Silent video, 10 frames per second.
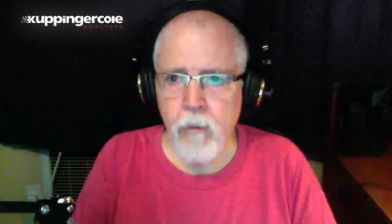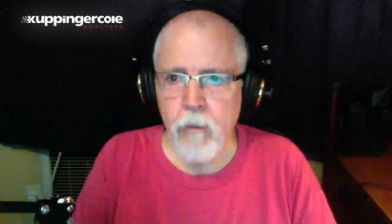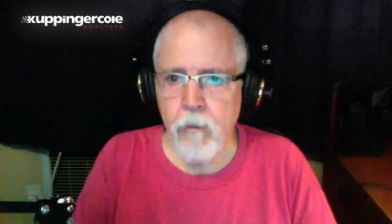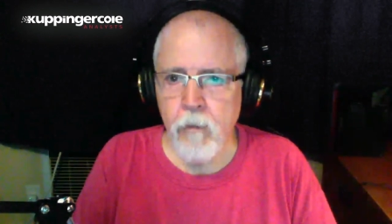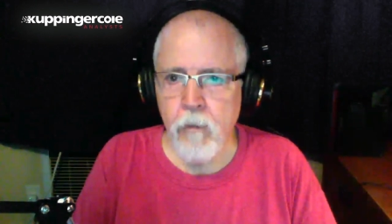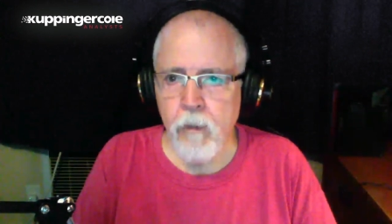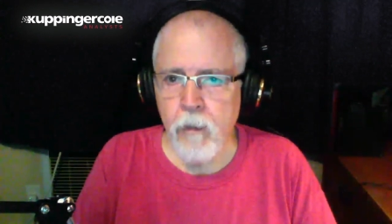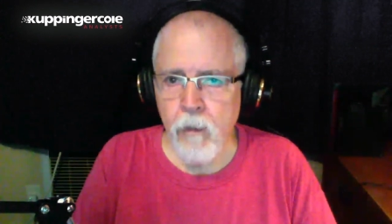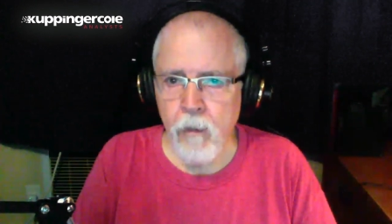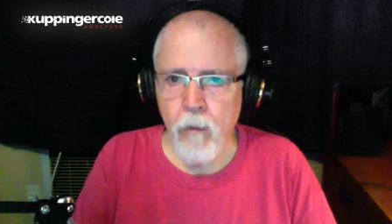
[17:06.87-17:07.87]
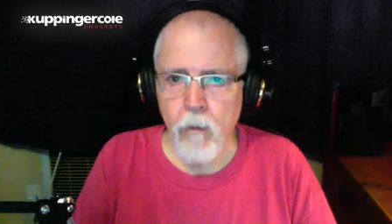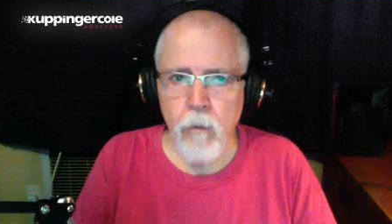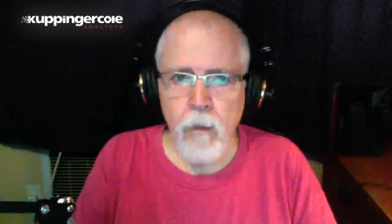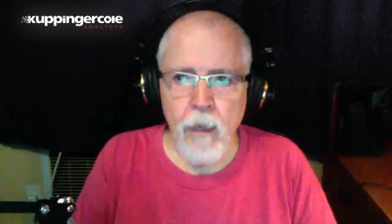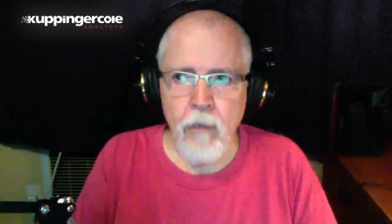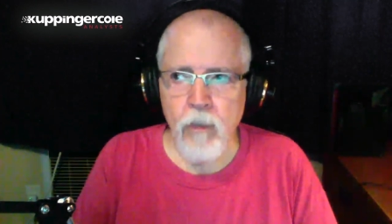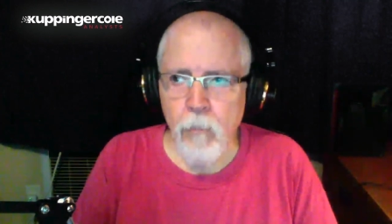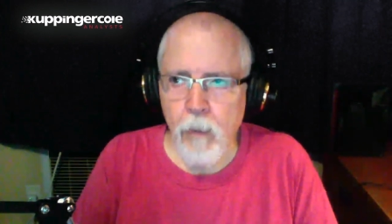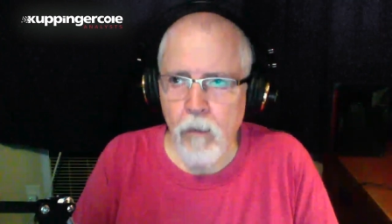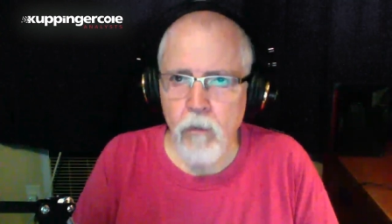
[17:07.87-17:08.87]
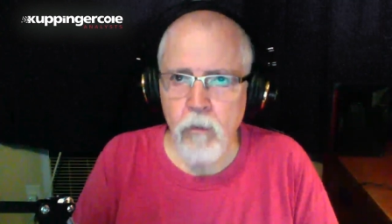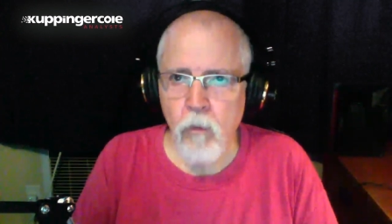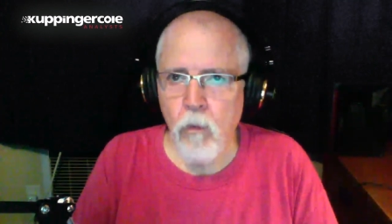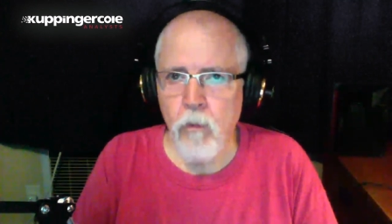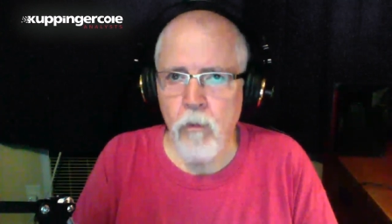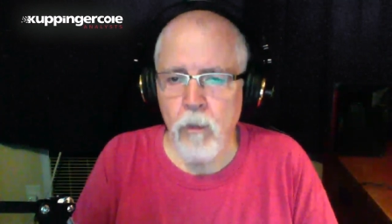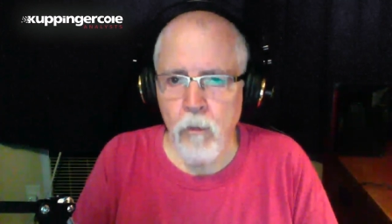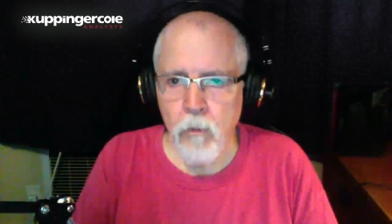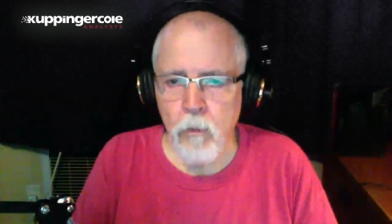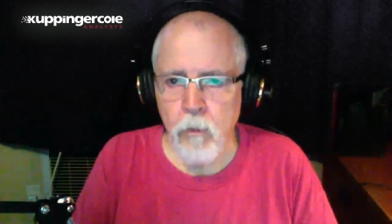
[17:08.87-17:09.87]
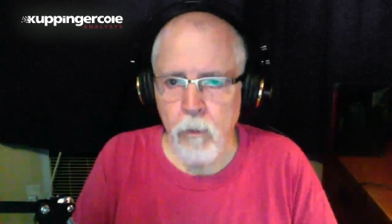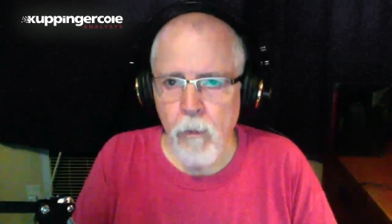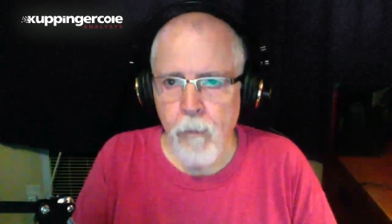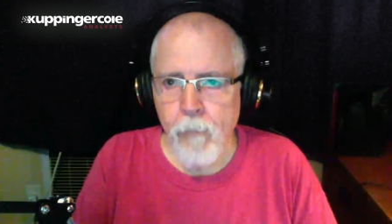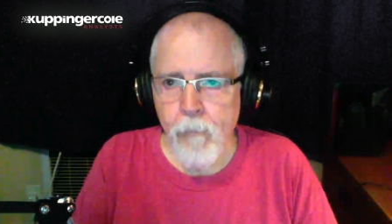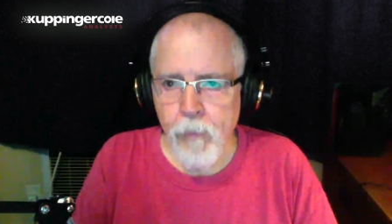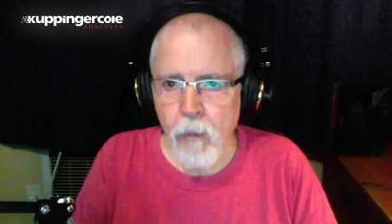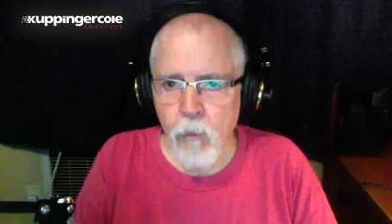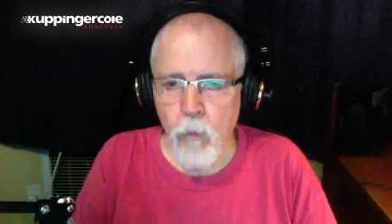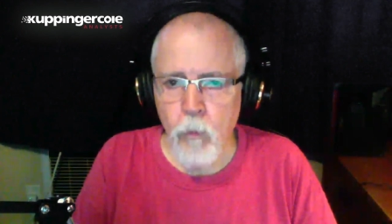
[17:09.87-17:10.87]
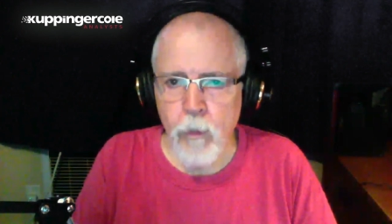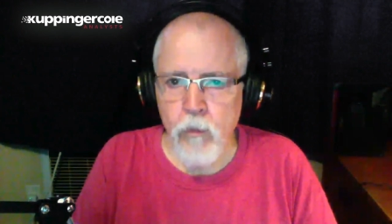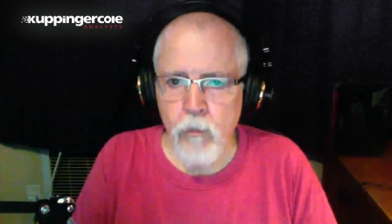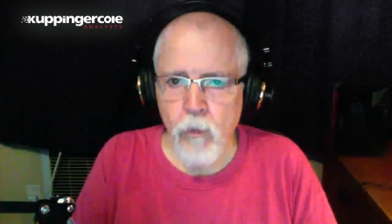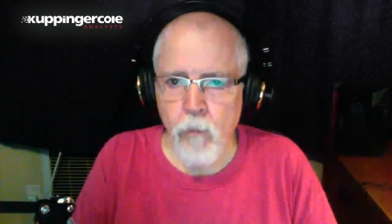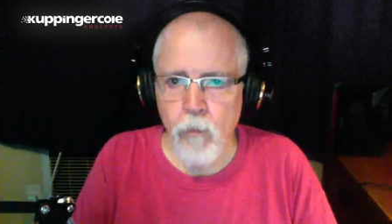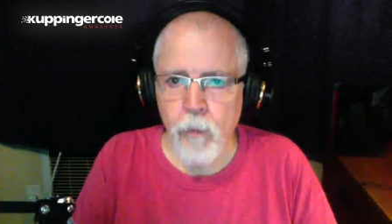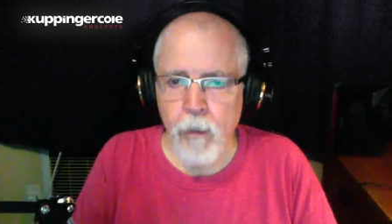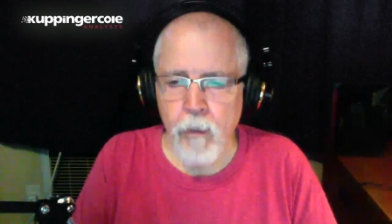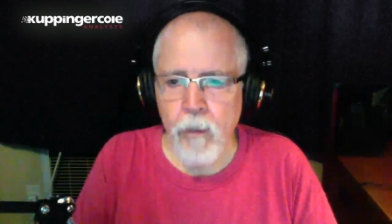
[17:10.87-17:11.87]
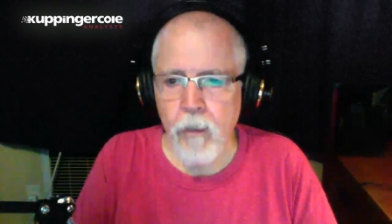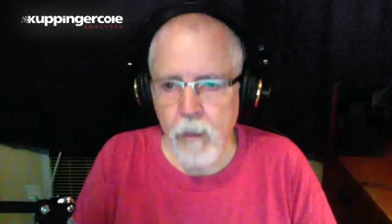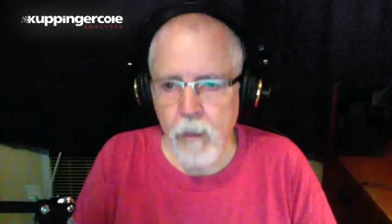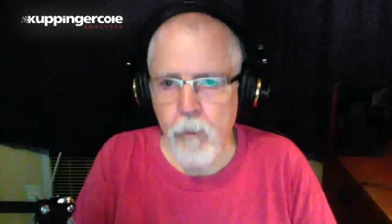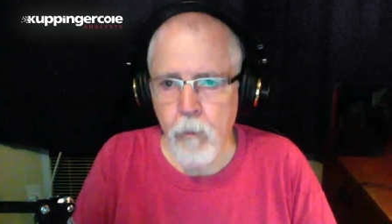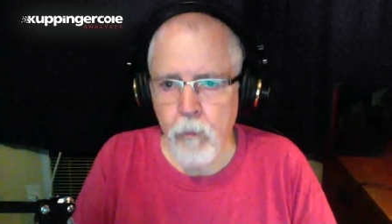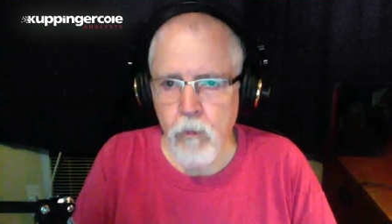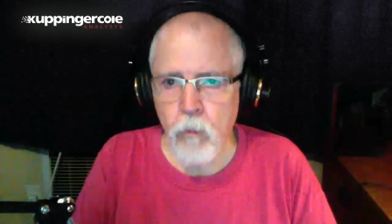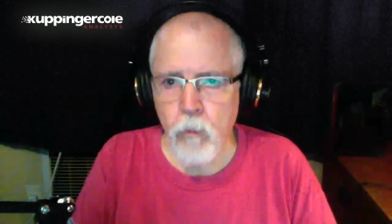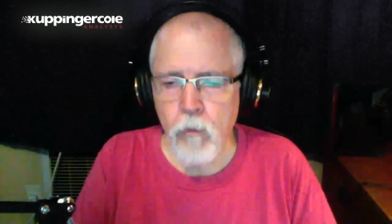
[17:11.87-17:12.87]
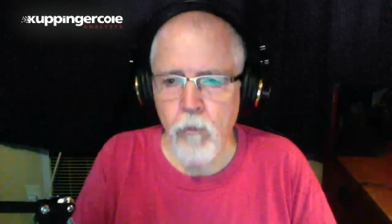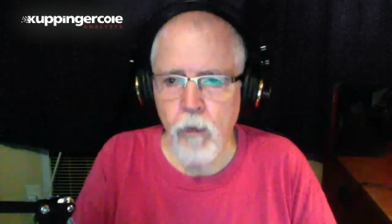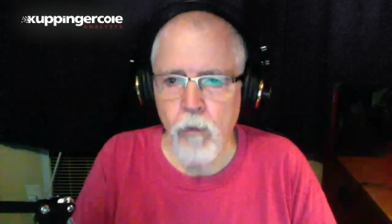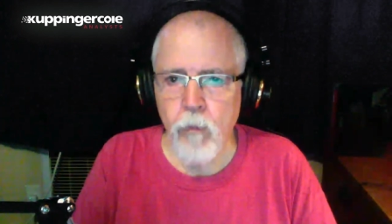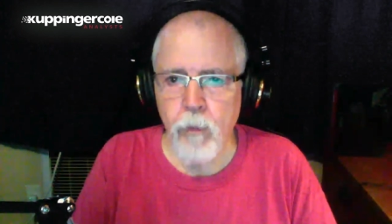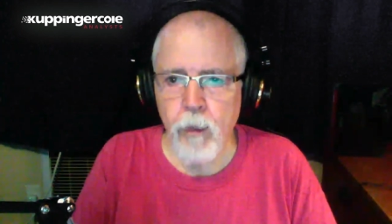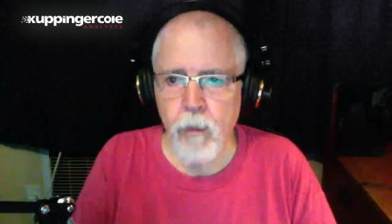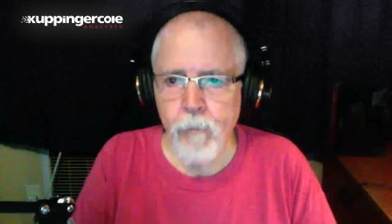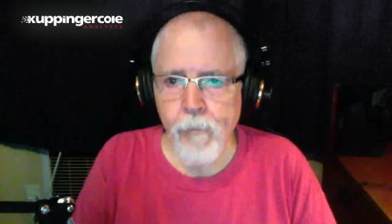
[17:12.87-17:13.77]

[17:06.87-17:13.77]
The the you know SMS, all these things were were wins for everybody. They need to think about what's the win for everybody.